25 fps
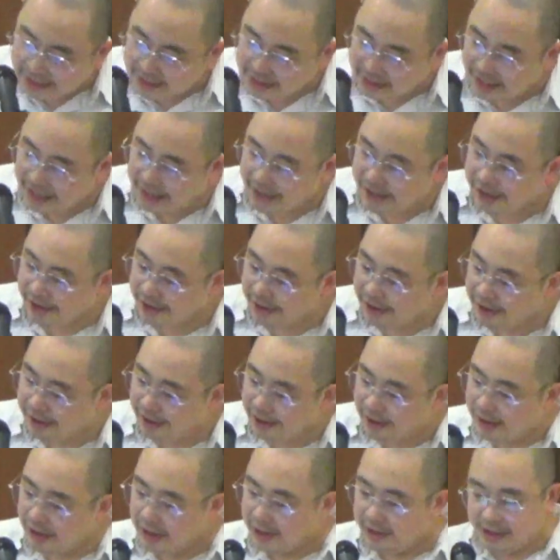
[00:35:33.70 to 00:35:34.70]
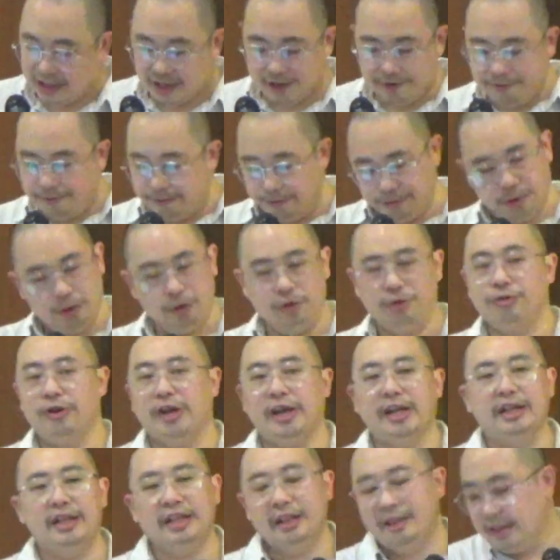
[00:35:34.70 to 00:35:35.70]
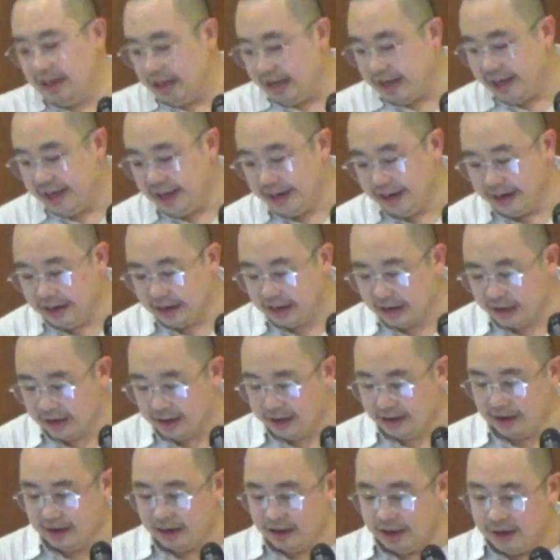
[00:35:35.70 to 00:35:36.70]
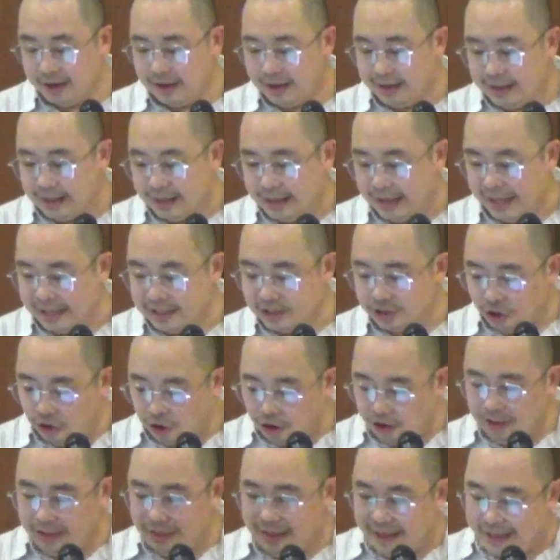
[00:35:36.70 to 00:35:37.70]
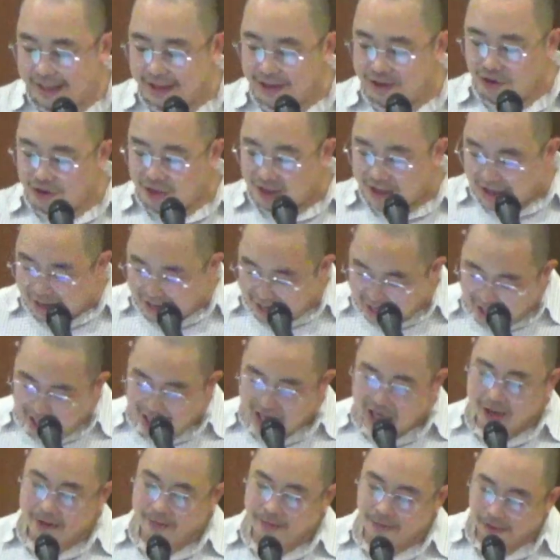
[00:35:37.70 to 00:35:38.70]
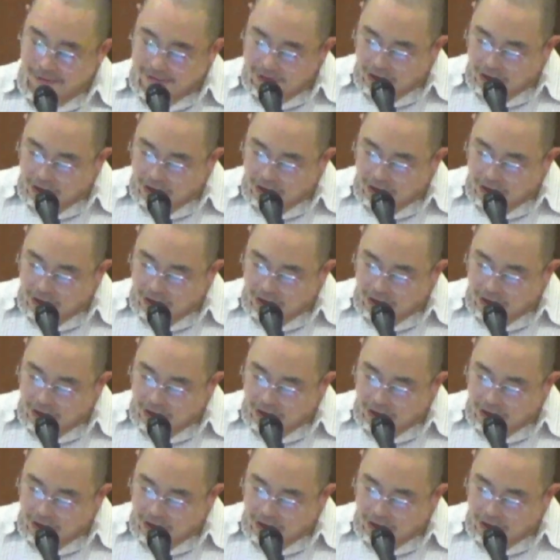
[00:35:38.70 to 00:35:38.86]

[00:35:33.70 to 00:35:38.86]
ear, then full grain in the ear, has all led to the aim of the